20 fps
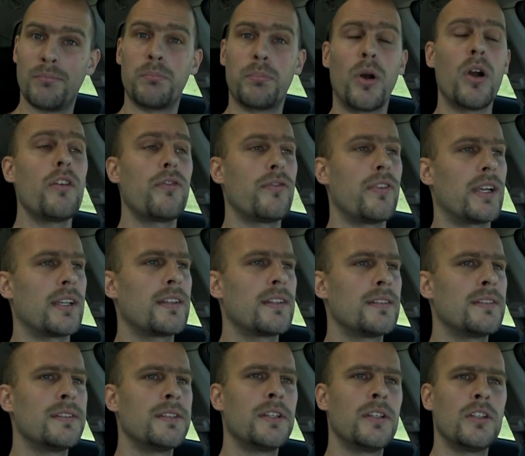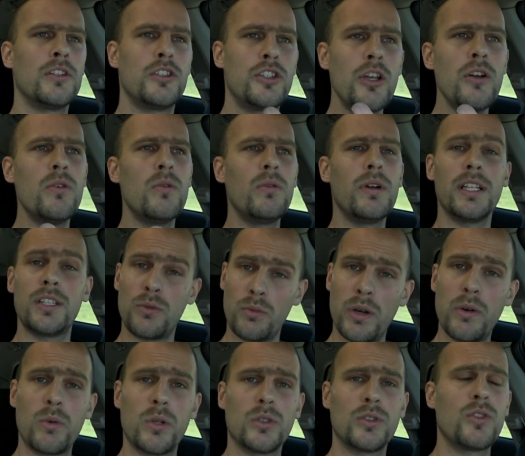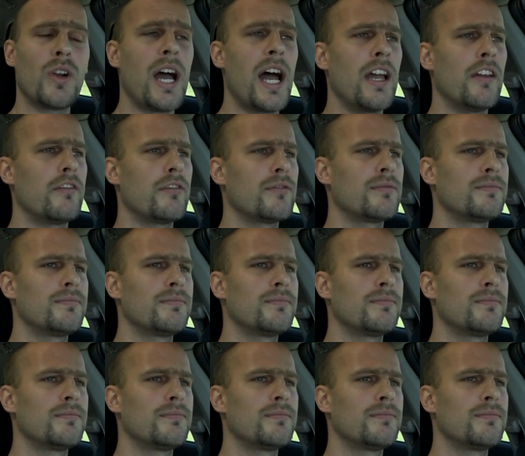Perfect. 2, it's rear-wheel drive.